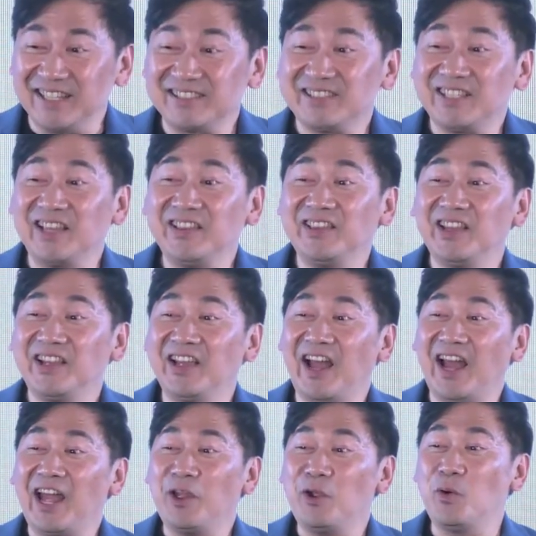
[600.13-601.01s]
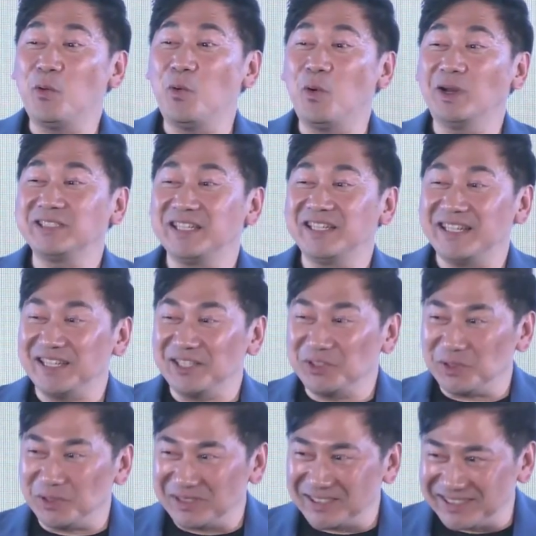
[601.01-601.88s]
They send the guy who wasn't
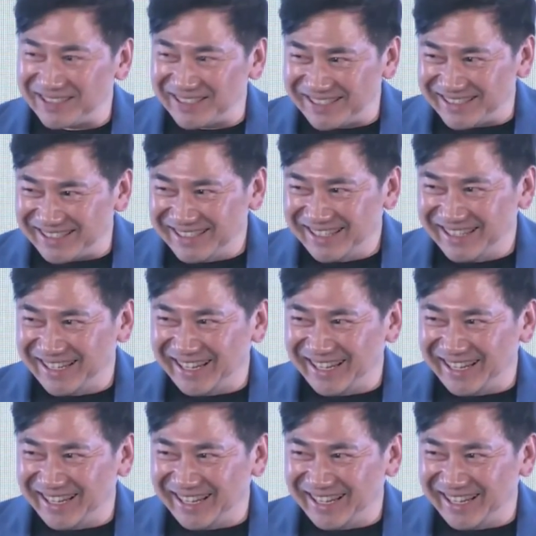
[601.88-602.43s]
interested.